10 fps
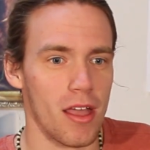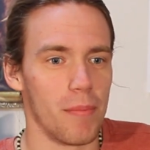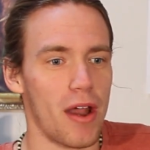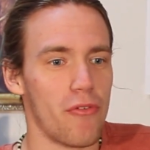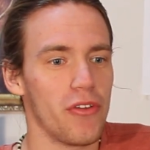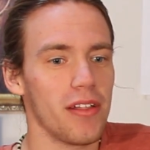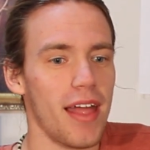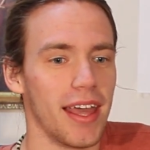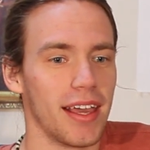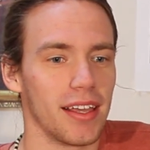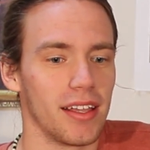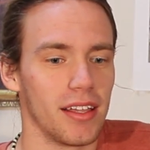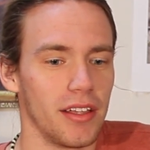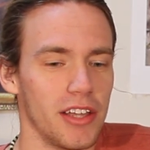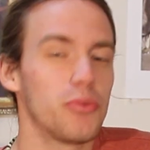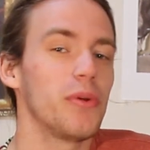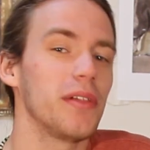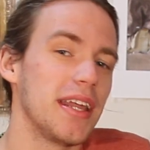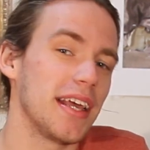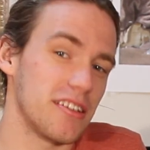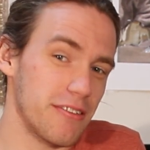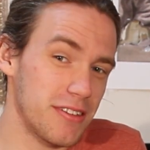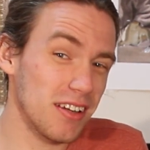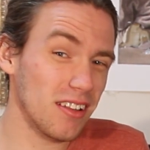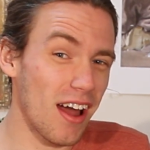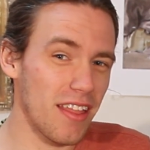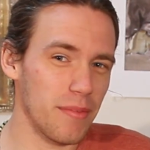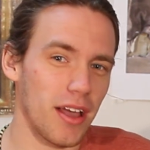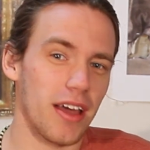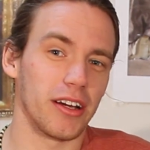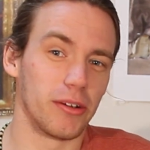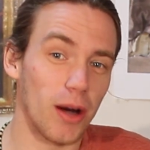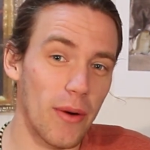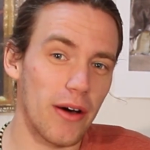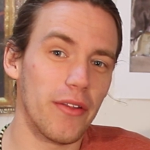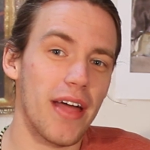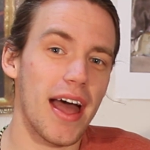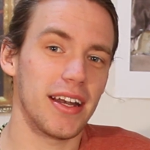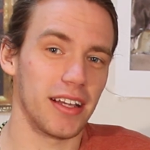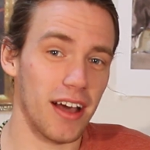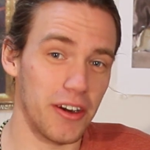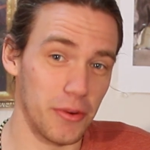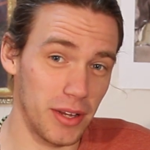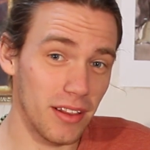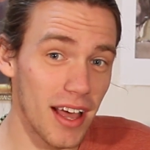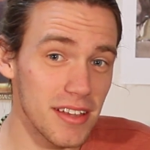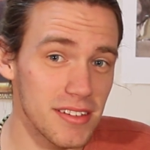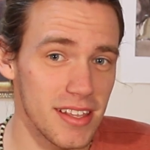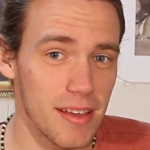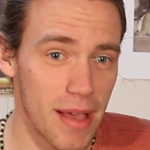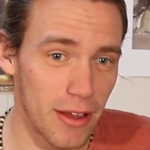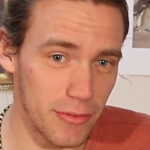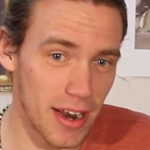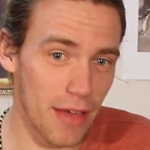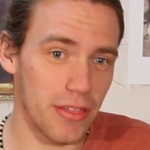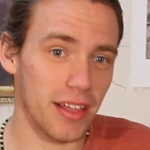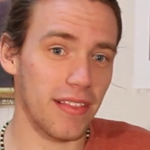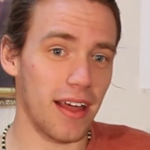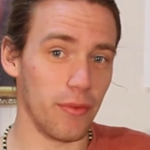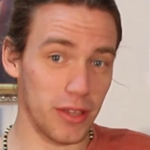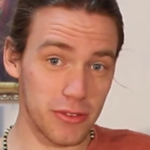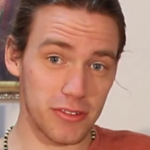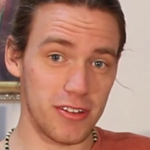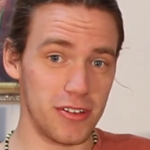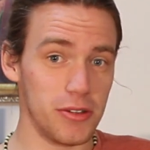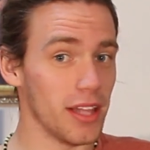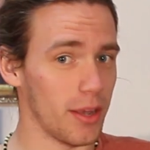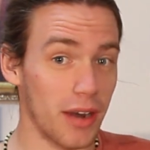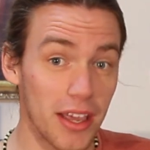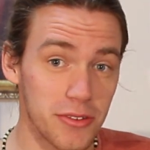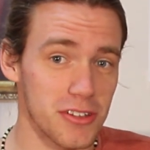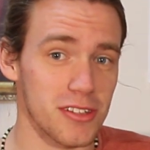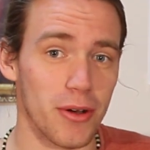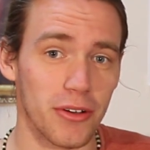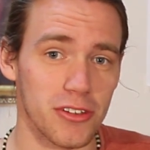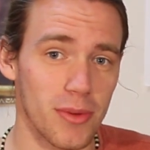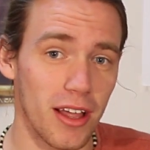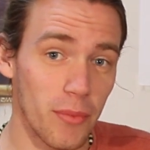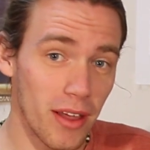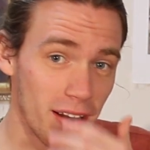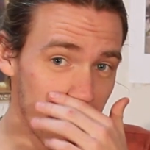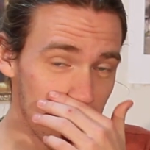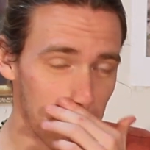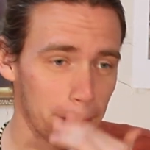But I feel like it's really neat because I've seen a lot of them kind of grow out of that and kind of realize the amount of nothing that we used to do, like when I used to smoke as well and whatnot.